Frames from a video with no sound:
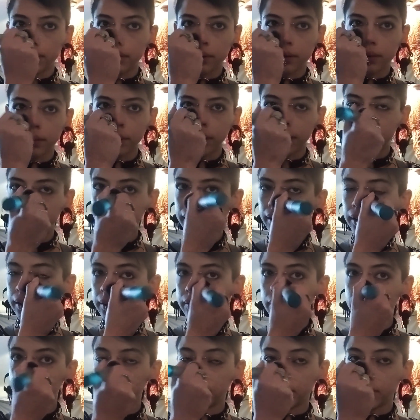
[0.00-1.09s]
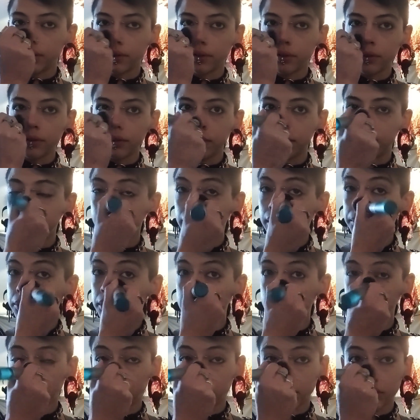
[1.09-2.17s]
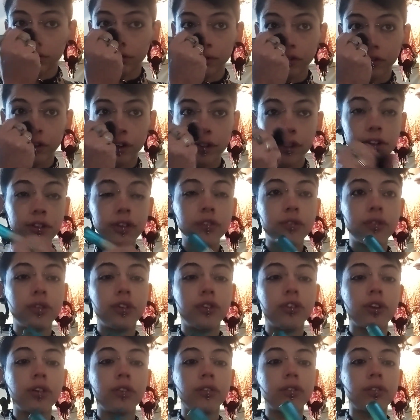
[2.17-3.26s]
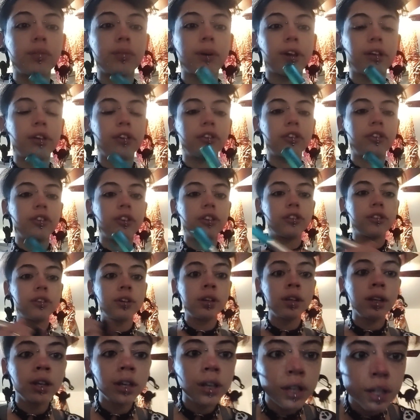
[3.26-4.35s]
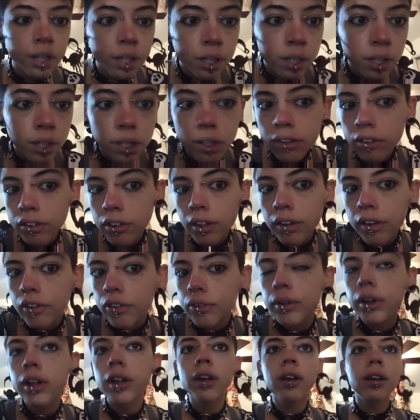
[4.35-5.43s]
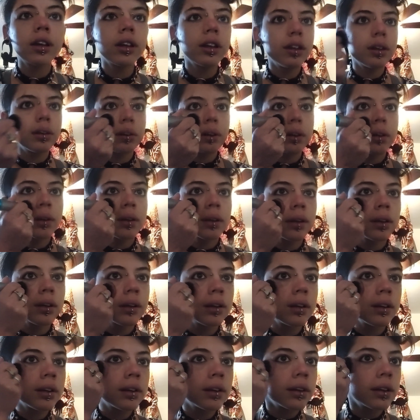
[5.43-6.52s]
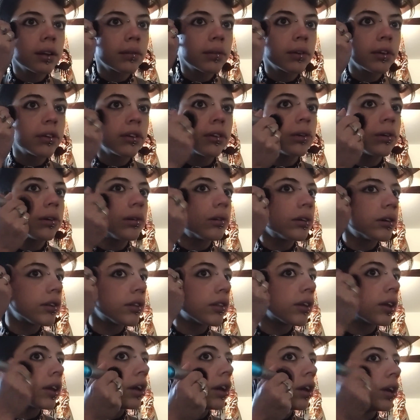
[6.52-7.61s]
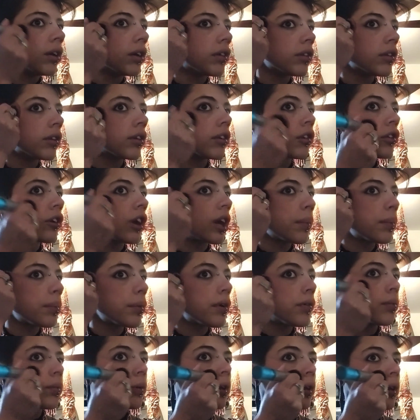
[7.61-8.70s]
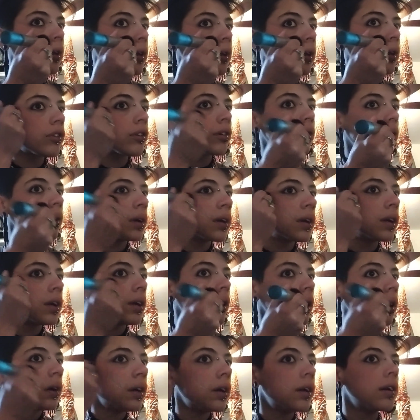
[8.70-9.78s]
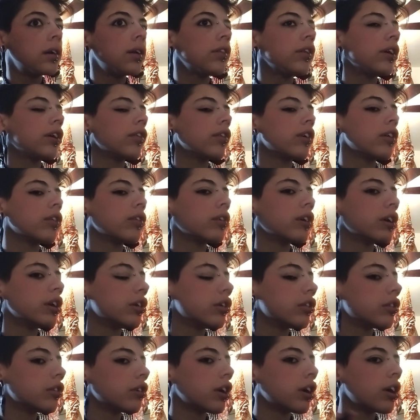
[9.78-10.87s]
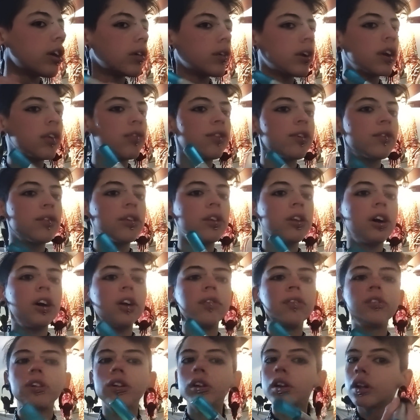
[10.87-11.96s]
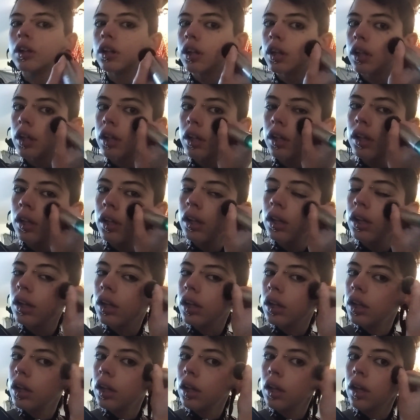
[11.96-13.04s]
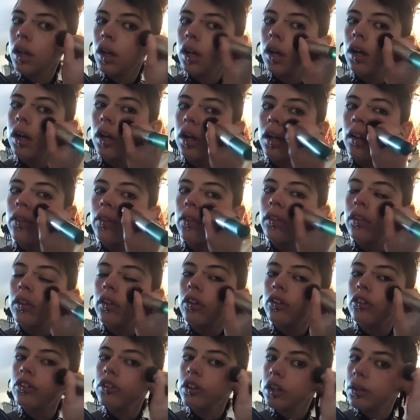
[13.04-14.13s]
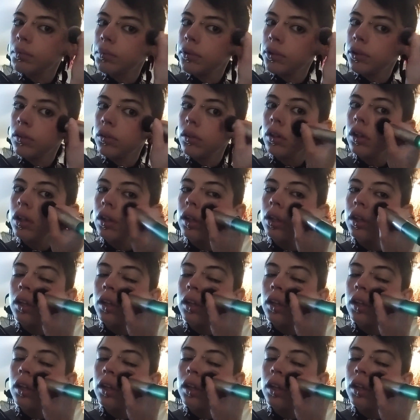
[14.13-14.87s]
We're gonna pat it all over the nose. You want to blow your nose before this if you suffer from allergy season. See how that's red? Cute. We're gonna do the 80s shape of blush. I think that's the 80s style, right? If you have a lot of it. On the cheekbone.